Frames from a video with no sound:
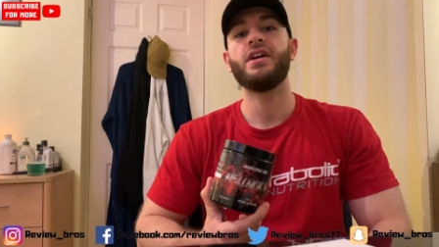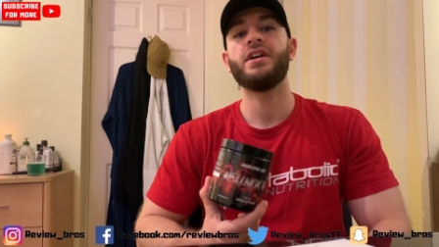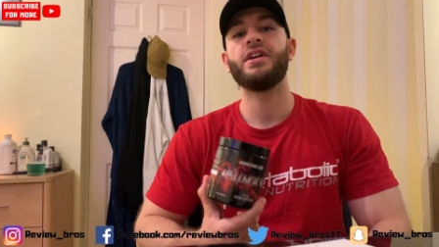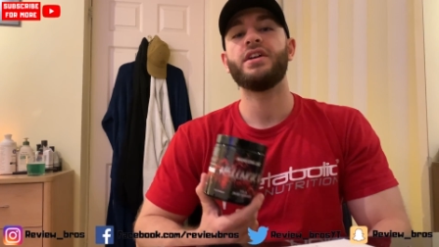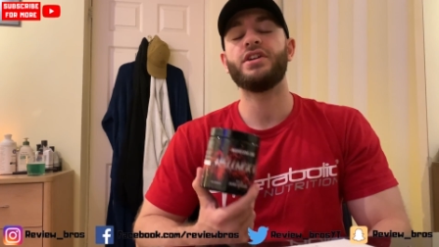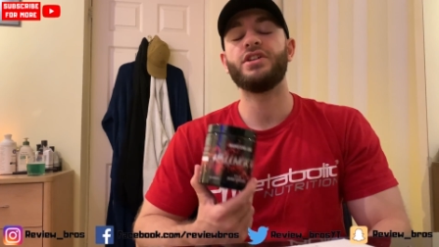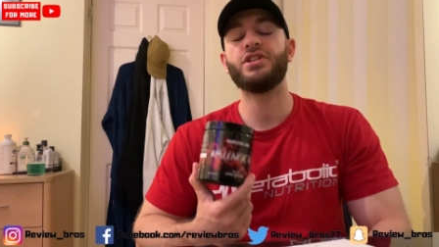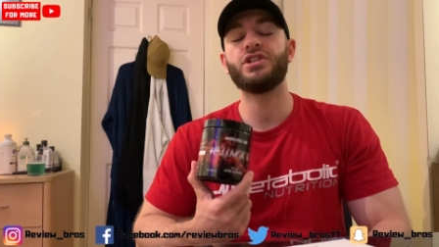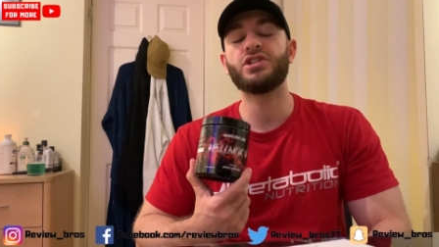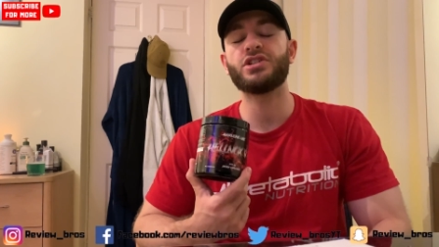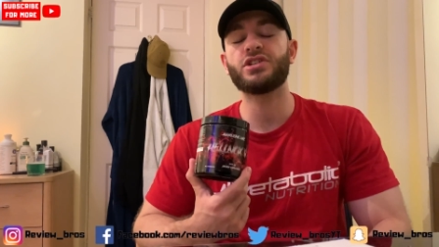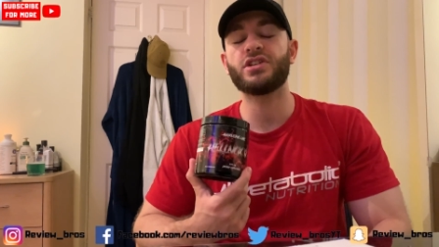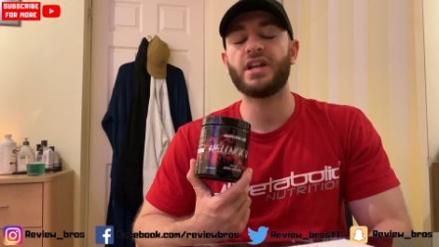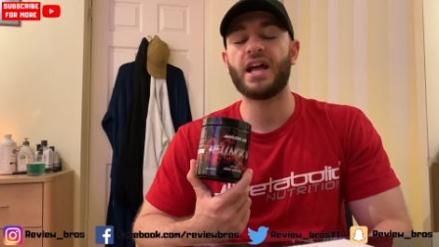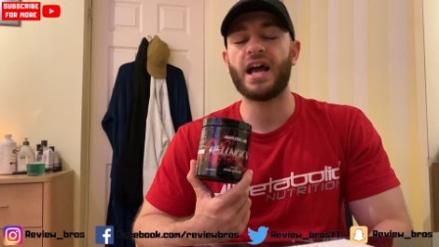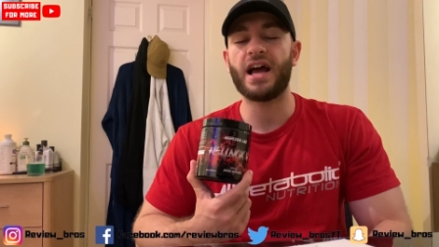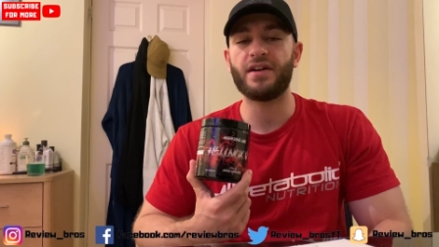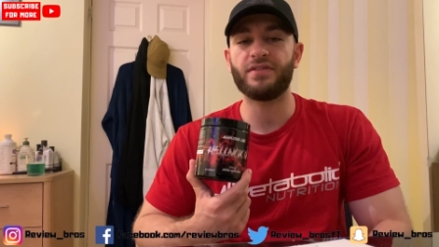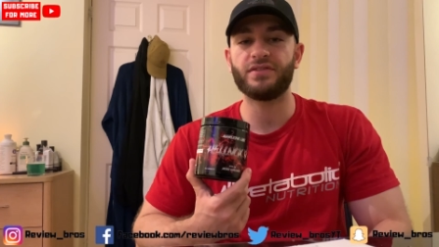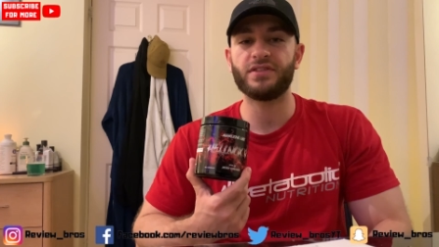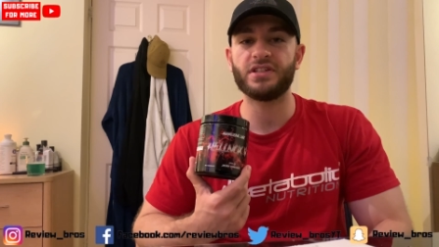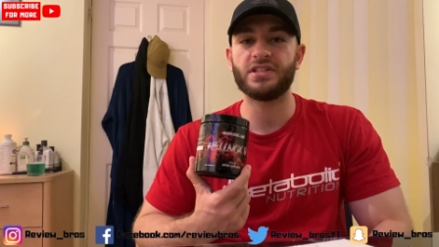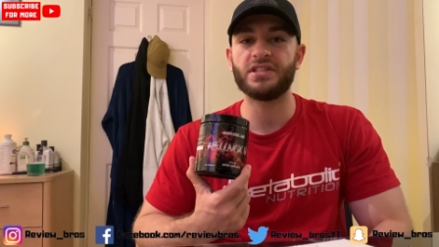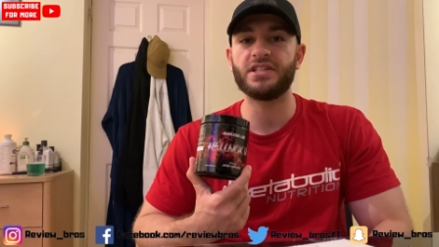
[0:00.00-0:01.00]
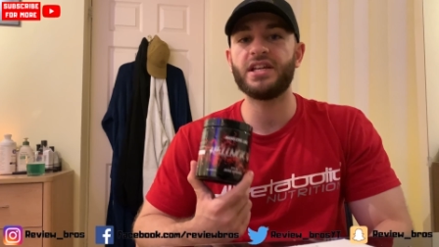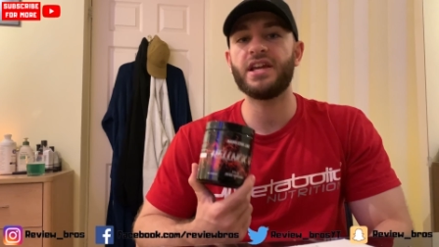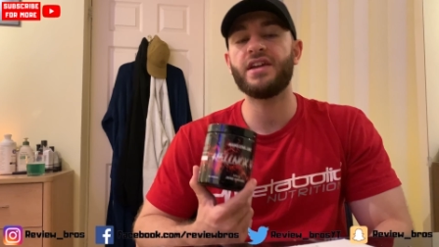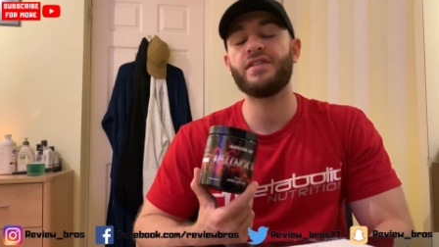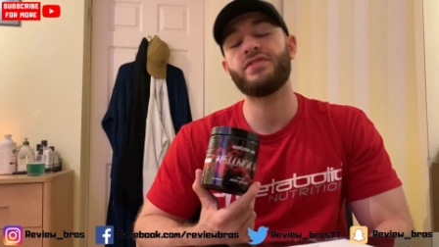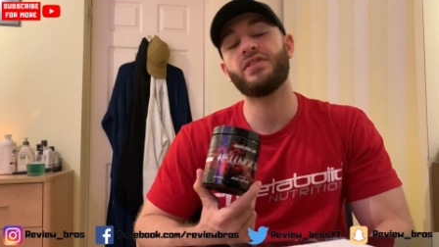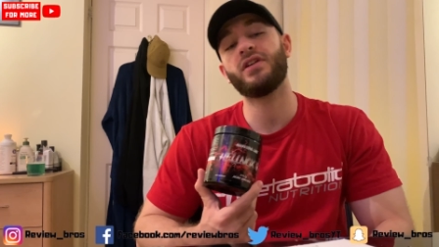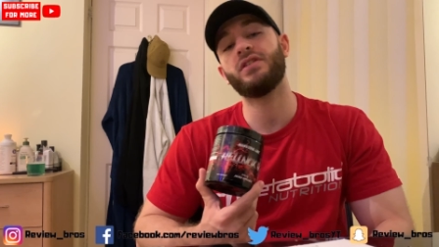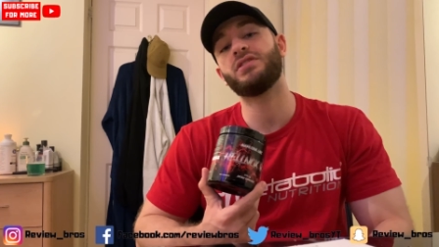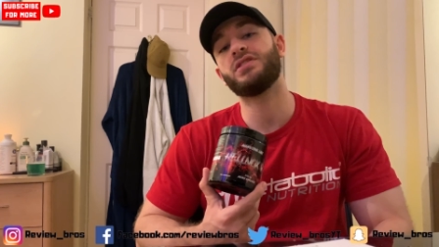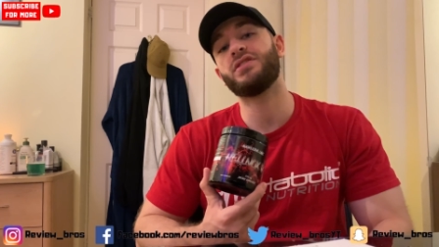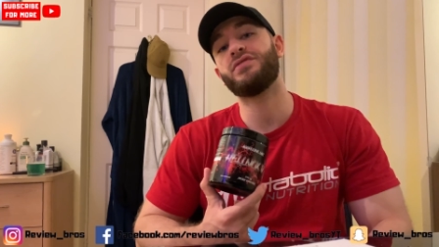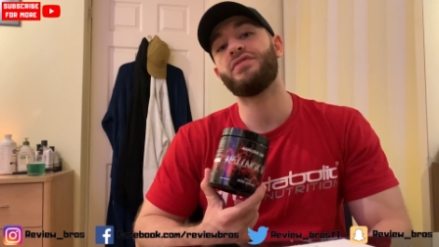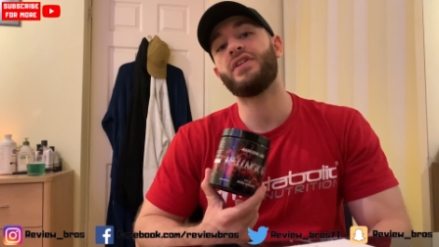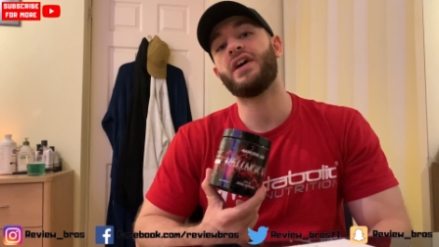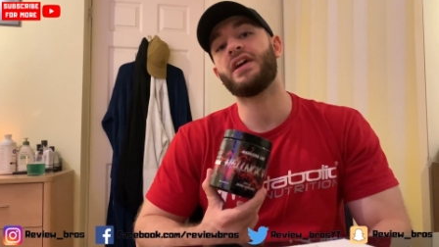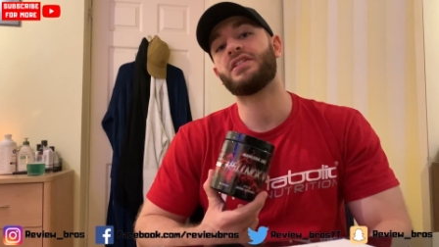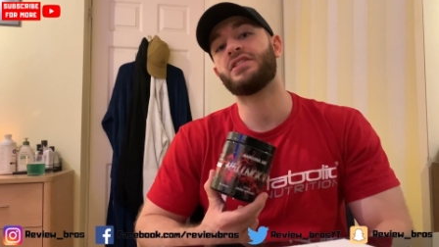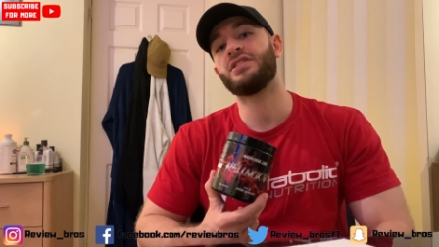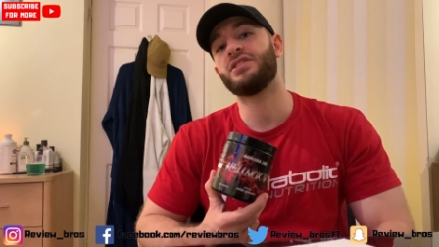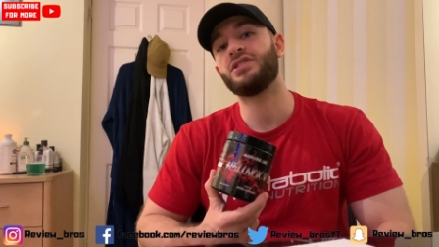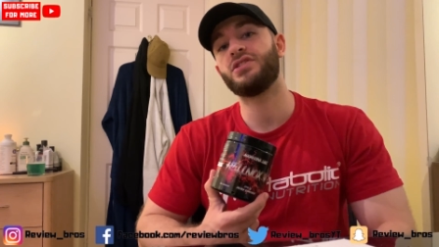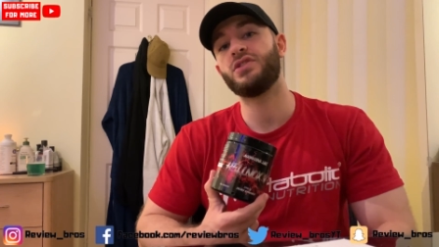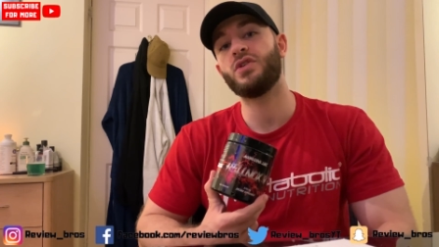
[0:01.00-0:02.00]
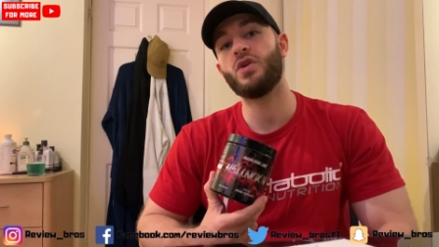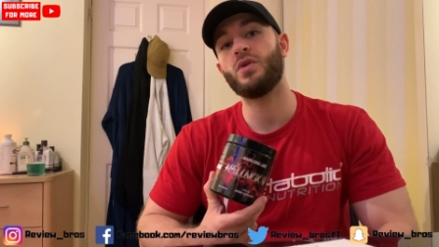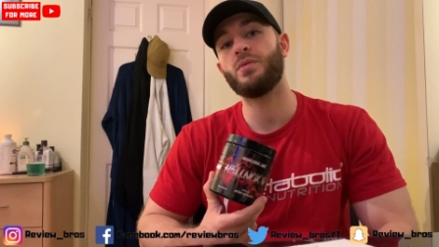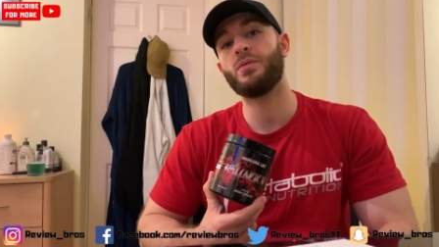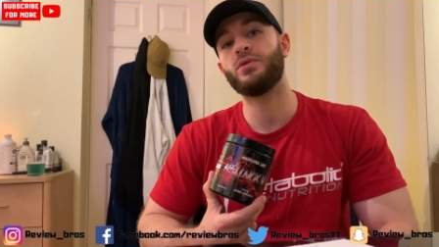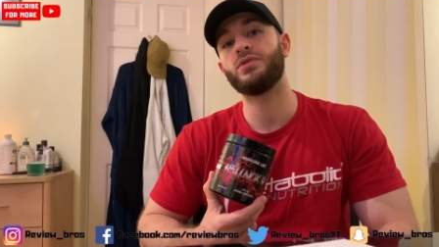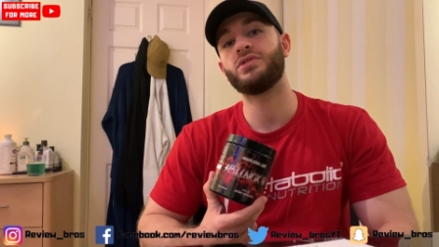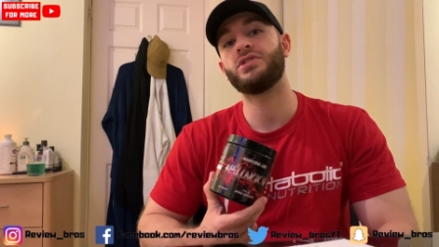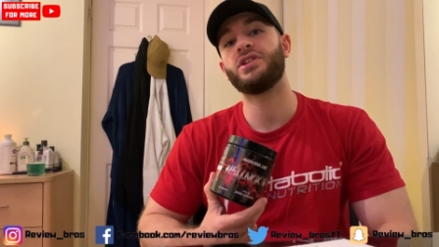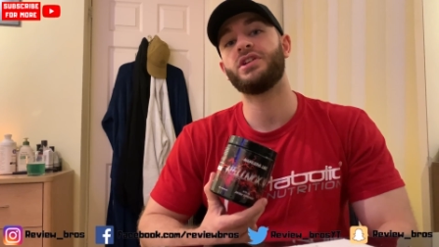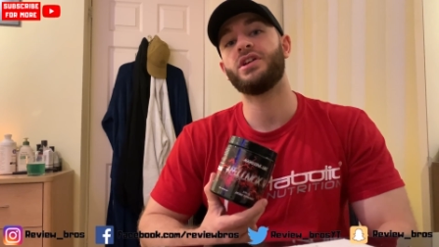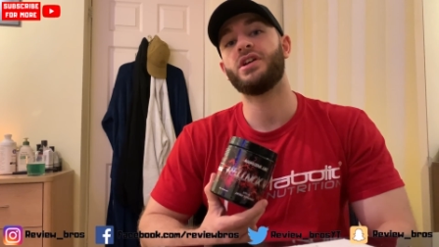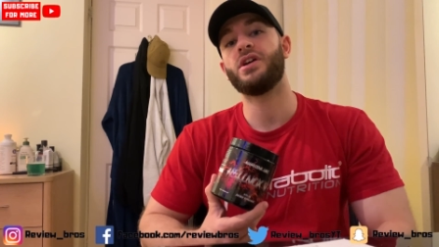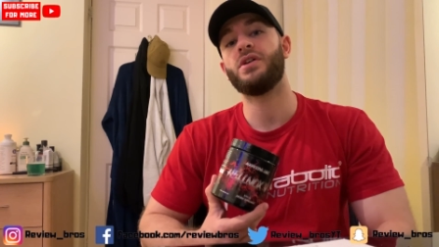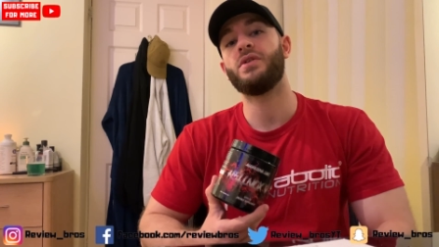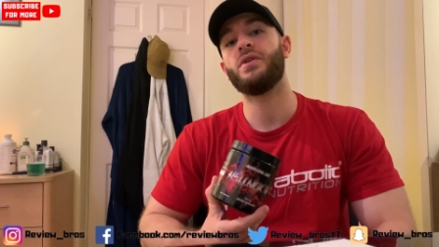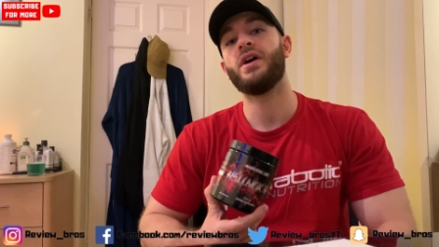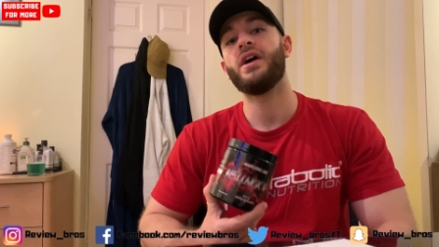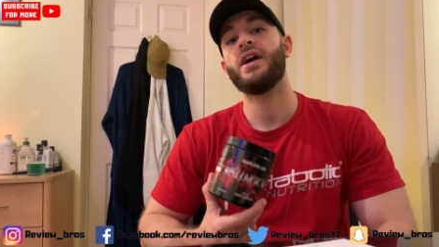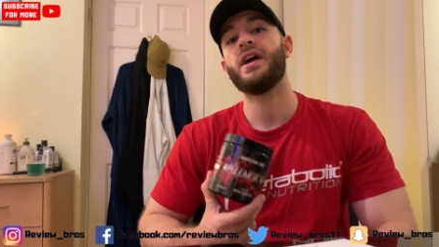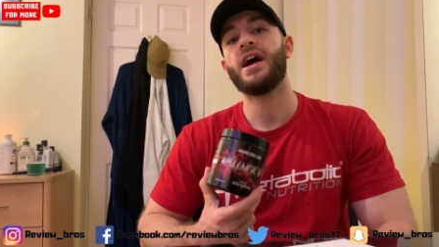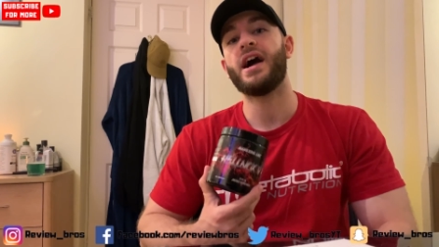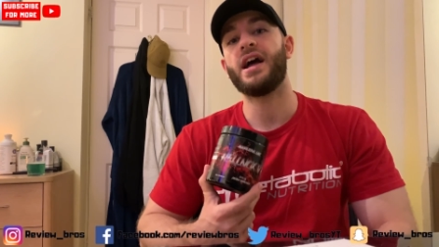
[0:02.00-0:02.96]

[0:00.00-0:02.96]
You're just going to have to see if those effects are suitable to you